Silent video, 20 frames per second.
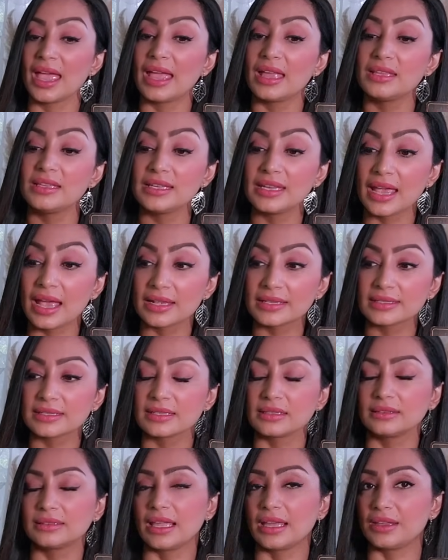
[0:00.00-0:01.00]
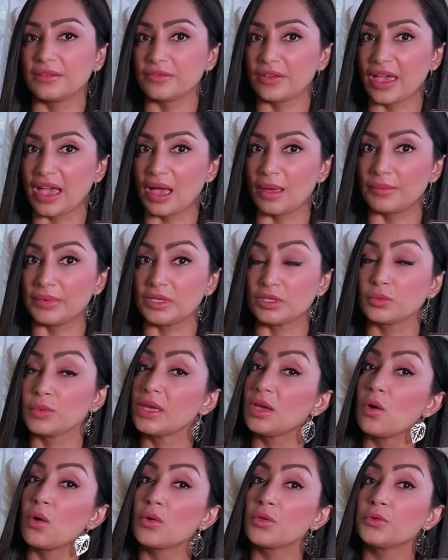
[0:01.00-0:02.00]
And yes, life happens. We
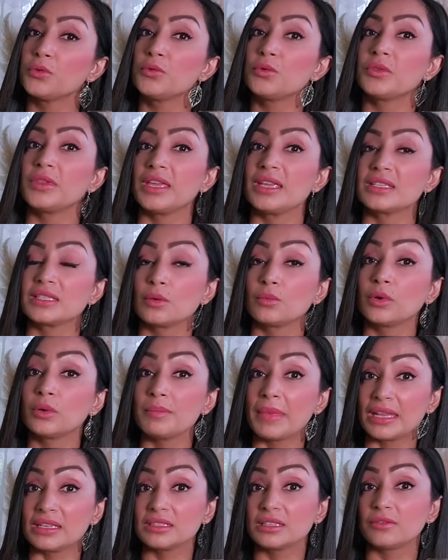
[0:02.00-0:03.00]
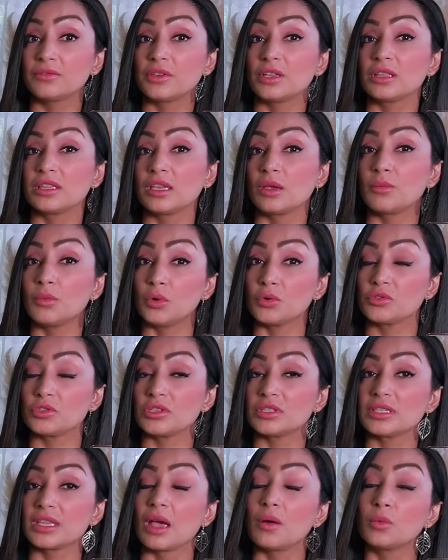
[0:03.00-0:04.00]
go through things and we're meant to feel the
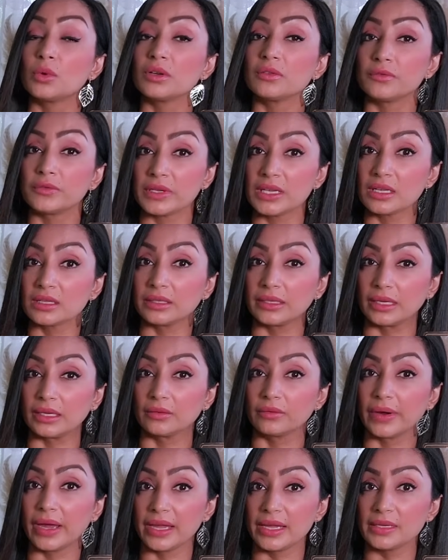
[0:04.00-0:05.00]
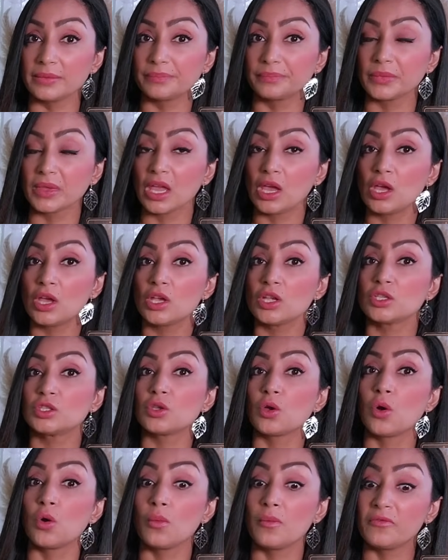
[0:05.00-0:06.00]
emotions that we're feeling, right?
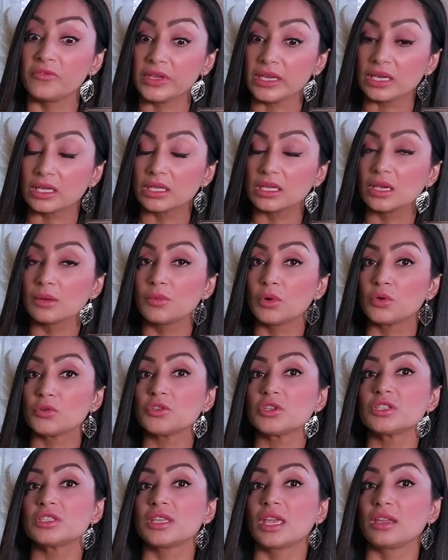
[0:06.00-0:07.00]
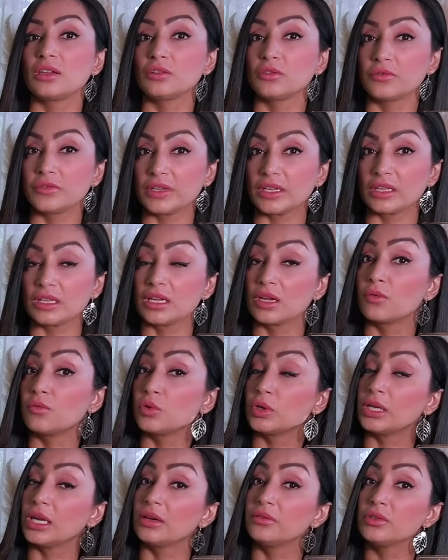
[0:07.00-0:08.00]
So feel the emotions that you're feeling,
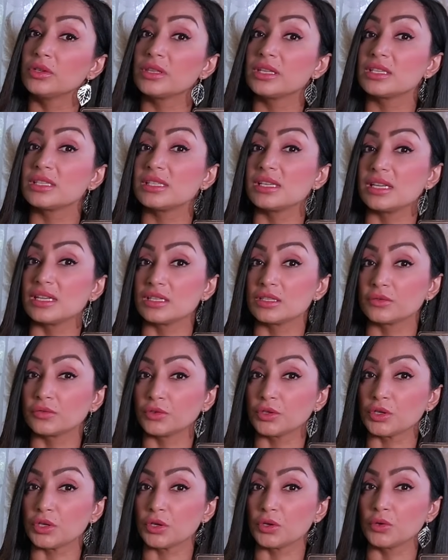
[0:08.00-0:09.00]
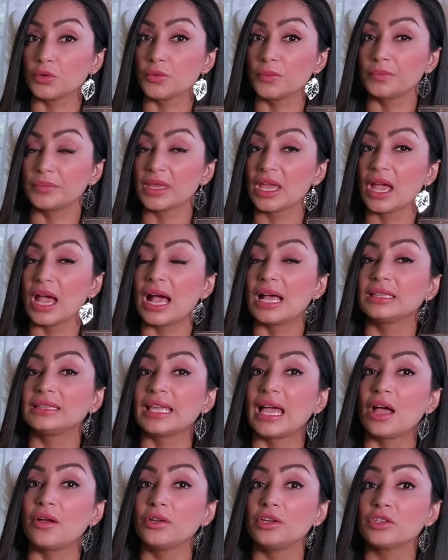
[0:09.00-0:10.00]
whatever this is for you.
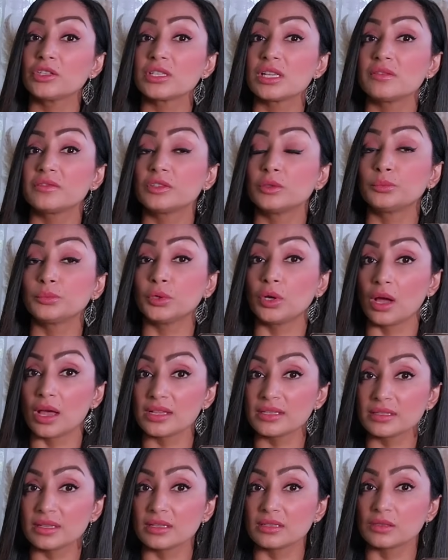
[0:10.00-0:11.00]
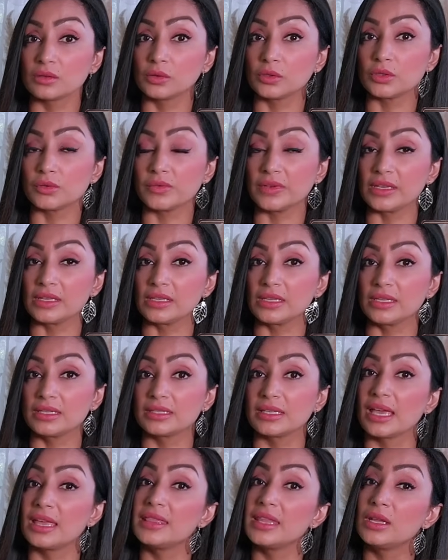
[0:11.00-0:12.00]
Allow yourself to process those
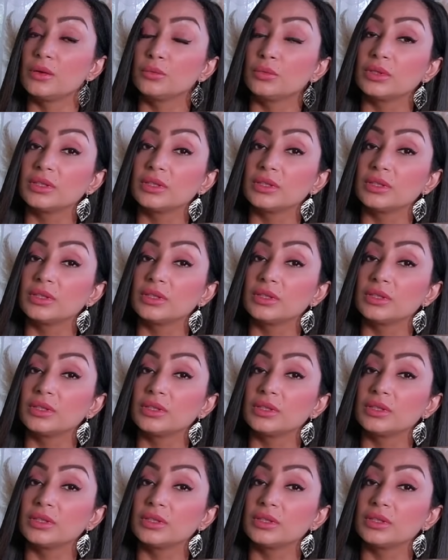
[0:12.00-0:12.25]
feelings and then